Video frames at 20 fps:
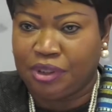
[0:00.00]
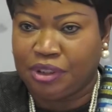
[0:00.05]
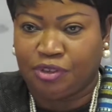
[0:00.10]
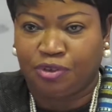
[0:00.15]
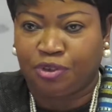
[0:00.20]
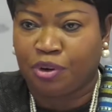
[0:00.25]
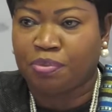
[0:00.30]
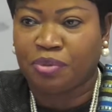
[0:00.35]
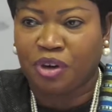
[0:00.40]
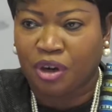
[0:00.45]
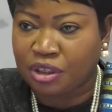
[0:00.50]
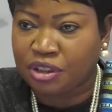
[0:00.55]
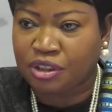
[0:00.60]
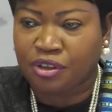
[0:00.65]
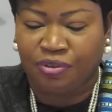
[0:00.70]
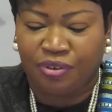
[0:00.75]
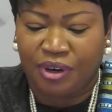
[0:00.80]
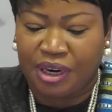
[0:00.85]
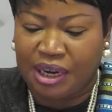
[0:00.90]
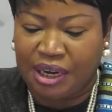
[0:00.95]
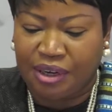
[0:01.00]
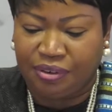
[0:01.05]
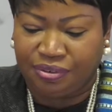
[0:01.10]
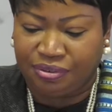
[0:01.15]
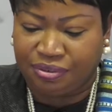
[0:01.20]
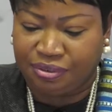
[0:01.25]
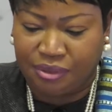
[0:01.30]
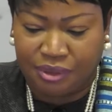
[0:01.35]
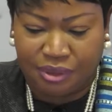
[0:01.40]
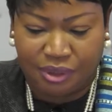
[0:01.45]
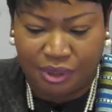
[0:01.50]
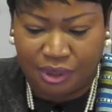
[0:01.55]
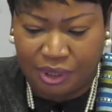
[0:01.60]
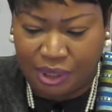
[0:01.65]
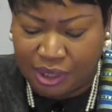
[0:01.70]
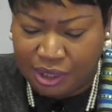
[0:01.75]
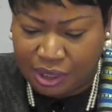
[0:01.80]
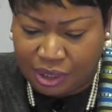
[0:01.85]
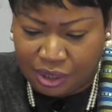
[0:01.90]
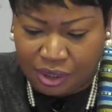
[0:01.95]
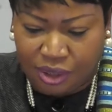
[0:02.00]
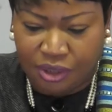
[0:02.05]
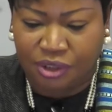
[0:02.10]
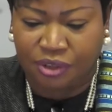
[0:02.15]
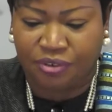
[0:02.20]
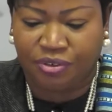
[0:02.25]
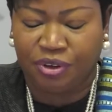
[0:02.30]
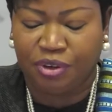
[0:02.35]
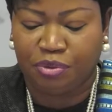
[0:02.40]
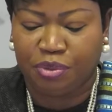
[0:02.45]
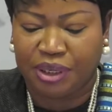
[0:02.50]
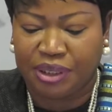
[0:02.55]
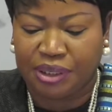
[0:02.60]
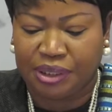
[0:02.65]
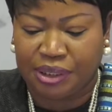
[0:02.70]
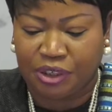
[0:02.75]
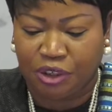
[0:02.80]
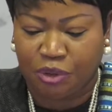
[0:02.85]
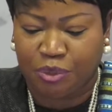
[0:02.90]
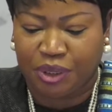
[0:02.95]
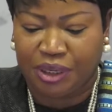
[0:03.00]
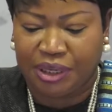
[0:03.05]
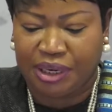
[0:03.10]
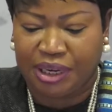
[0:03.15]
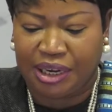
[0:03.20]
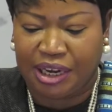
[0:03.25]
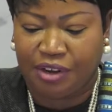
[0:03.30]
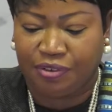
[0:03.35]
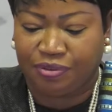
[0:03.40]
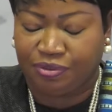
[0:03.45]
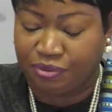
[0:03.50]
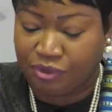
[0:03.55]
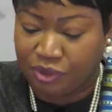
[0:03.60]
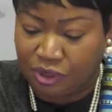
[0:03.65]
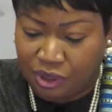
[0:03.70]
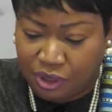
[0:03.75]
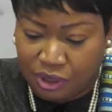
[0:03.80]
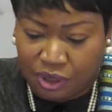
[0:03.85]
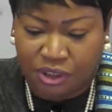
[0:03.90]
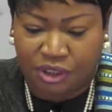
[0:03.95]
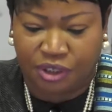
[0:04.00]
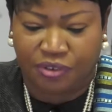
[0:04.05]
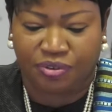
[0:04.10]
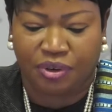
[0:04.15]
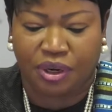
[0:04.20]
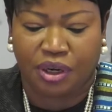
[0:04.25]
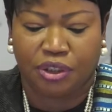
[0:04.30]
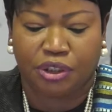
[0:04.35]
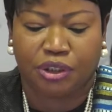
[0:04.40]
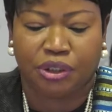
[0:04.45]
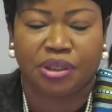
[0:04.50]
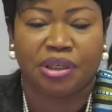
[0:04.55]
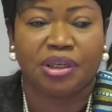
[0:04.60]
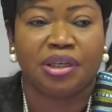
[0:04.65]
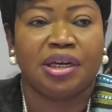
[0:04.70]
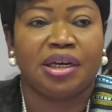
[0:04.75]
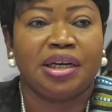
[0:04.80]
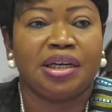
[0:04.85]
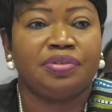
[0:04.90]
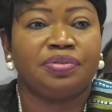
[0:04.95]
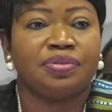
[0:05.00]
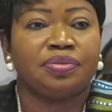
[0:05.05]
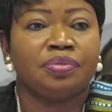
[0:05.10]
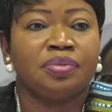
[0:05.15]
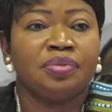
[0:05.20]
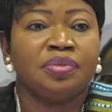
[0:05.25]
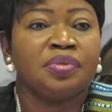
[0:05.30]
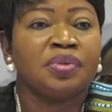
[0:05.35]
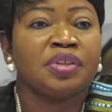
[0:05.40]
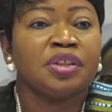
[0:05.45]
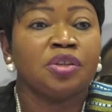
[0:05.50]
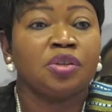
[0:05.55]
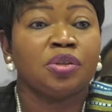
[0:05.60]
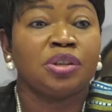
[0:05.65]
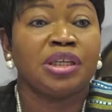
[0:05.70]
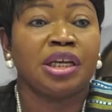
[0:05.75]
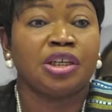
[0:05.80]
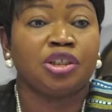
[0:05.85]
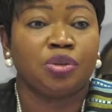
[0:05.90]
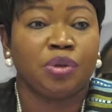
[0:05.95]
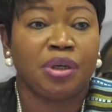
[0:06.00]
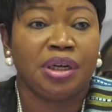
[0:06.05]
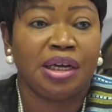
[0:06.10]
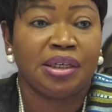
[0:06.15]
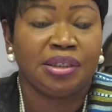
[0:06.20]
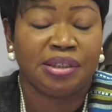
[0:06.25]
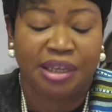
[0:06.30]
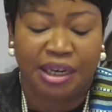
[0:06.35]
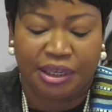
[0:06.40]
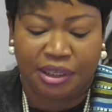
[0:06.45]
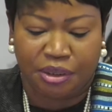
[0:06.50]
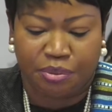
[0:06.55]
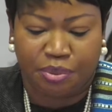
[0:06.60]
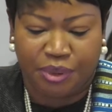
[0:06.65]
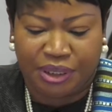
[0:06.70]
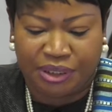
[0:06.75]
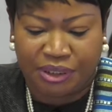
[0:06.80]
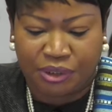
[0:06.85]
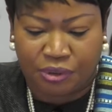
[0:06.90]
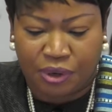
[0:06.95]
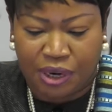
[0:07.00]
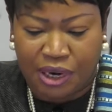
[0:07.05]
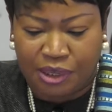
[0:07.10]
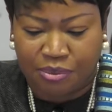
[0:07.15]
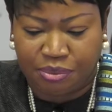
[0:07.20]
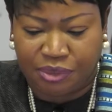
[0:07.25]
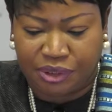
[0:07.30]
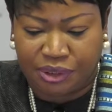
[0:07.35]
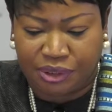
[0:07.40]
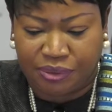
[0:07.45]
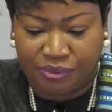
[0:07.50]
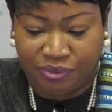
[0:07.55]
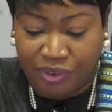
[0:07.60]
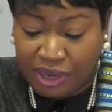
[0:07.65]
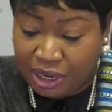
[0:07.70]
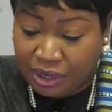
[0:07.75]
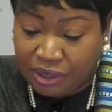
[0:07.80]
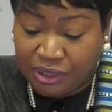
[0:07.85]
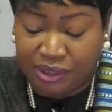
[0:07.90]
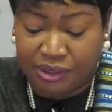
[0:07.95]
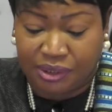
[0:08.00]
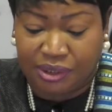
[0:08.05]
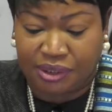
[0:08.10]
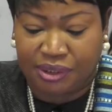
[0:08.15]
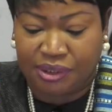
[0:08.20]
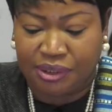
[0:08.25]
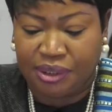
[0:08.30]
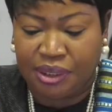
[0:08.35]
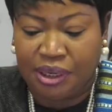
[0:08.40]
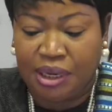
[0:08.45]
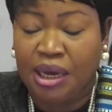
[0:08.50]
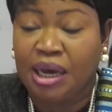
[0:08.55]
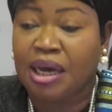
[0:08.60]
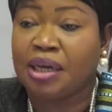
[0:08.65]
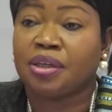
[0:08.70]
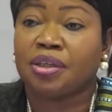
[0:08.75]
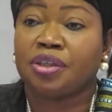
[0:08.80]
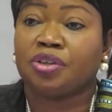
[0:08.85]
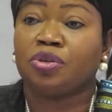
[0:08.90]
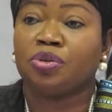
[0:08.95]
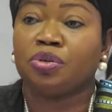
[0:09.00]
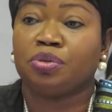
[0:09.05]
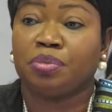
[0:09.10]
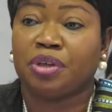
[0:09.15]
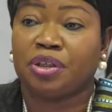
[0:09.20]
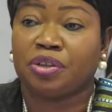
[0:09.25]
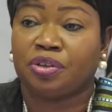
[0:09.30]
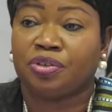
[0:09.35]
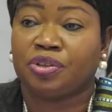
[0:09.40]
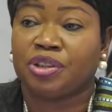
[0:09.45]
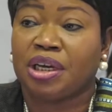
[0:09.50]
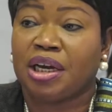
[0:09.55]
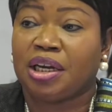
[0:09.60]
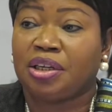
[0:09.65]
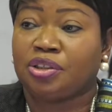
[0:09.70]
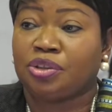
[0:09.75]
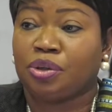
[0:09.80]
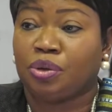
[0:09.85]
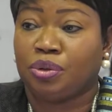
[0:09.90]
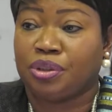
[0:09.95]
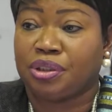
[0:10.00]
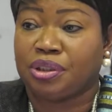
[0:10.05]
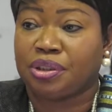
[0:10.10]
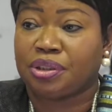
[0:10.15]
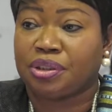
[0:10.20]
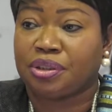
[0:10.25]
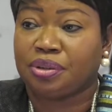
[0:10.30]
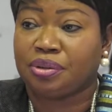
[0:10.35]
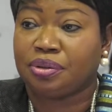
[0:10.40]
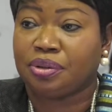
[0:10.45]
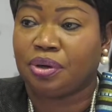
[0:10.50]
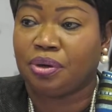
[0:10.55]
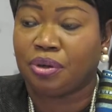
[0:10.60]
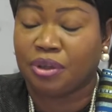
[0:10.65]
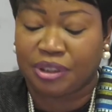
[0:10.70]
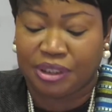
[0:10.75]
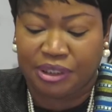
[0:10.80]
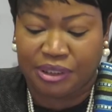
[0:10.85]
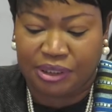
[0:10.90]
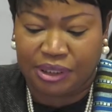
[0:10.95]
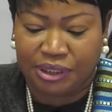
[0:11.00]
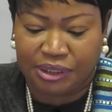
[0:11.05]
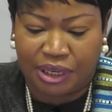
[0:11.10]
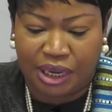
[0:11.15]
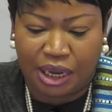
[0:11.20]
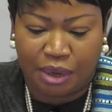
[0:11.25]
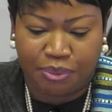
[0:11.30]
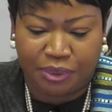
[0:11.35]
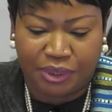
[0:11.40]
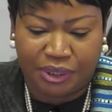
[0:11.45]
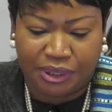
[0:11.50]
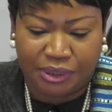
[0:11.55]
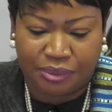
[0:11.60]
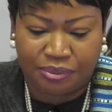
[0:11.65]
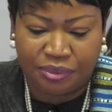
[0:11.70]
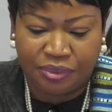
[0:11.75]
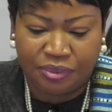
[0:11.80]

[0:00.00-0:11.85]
from loss of life, loss of human life, loss of cultural life, to sexual and gender-based crimes, violence, and recruitment of child soldiers. All this is happening.